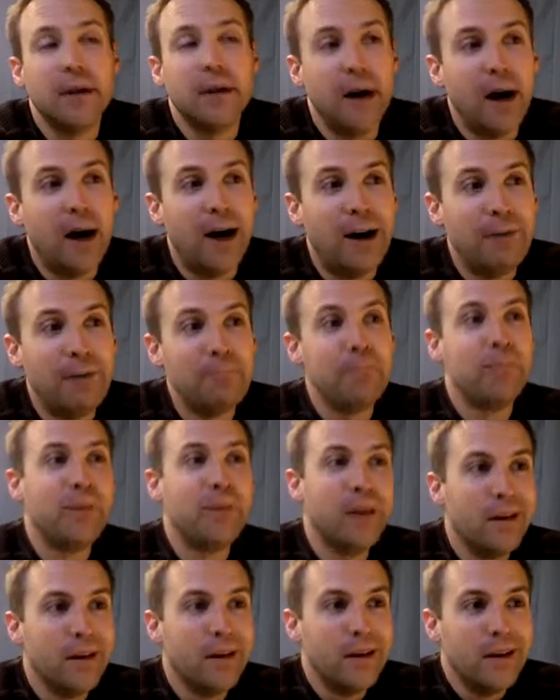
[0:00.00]

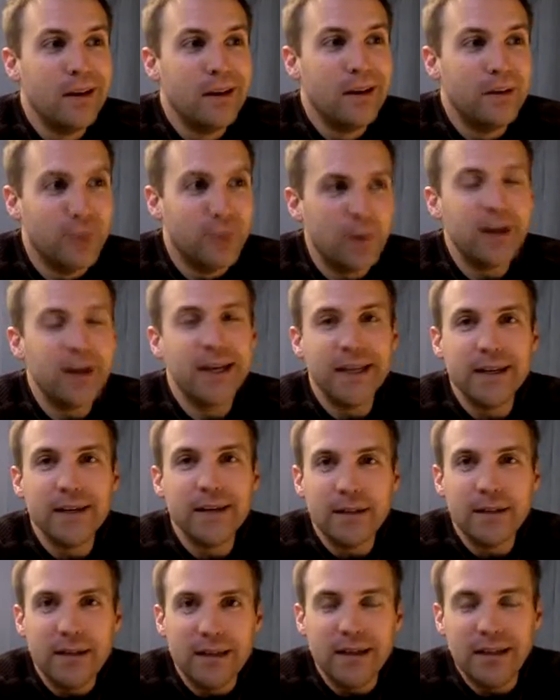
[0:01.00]
If you want to get
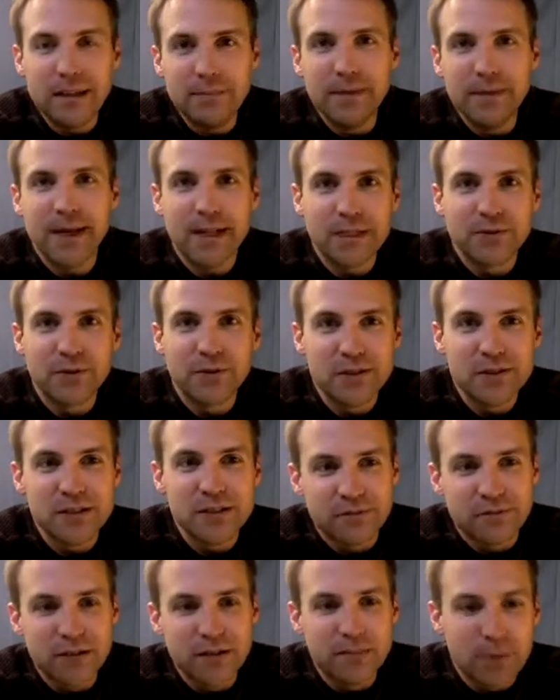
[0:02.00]
into the Emacs
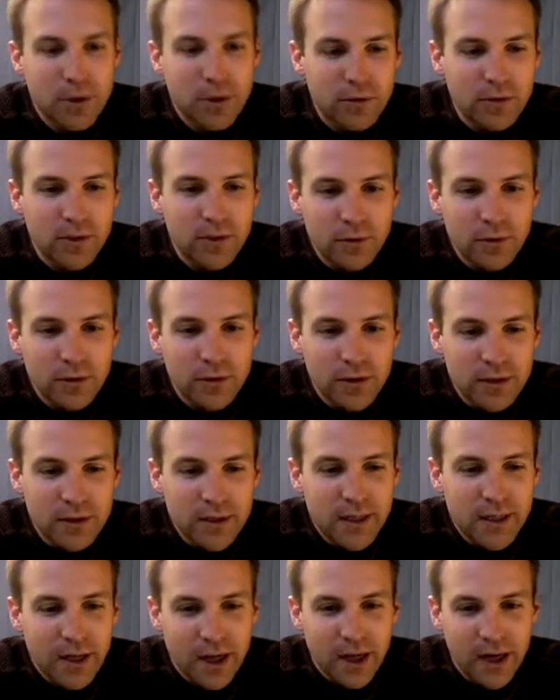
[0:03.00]
versus Vim holy war,
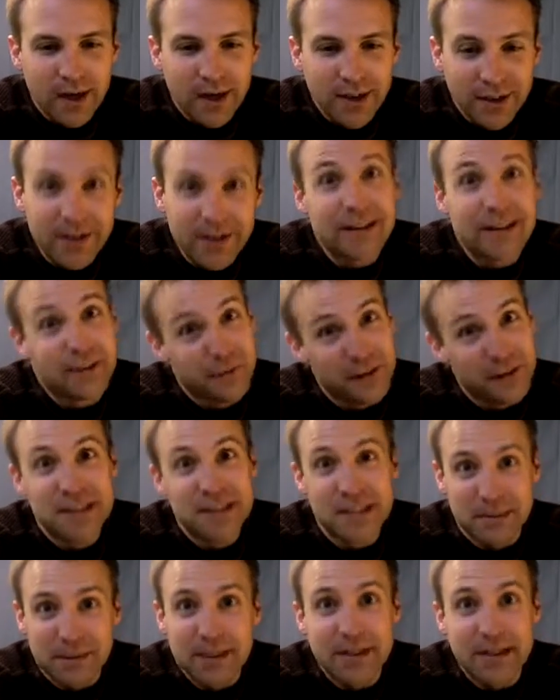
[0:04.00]
you're going to have to
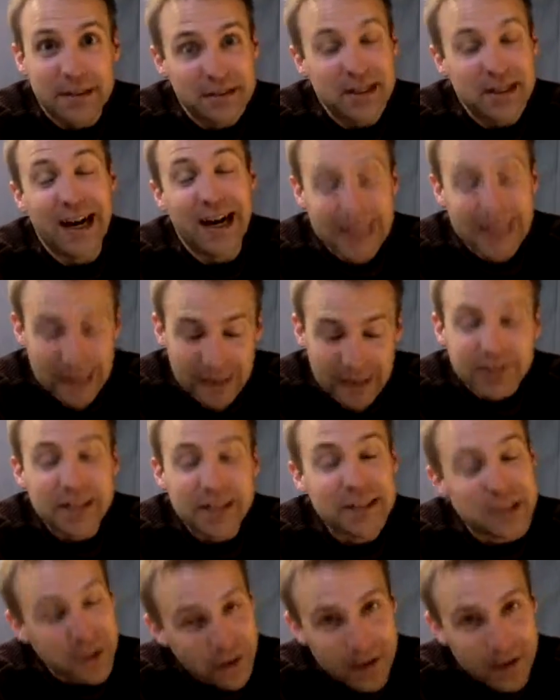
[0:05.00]
find someone else. I love it.
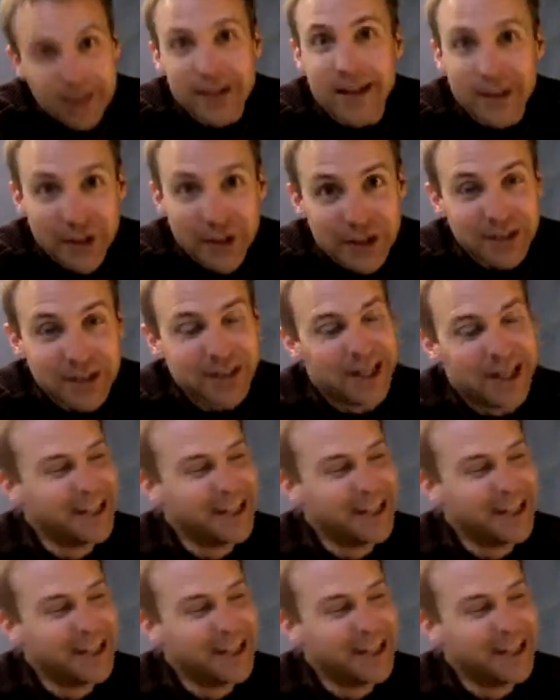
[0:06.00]
It's a great editor.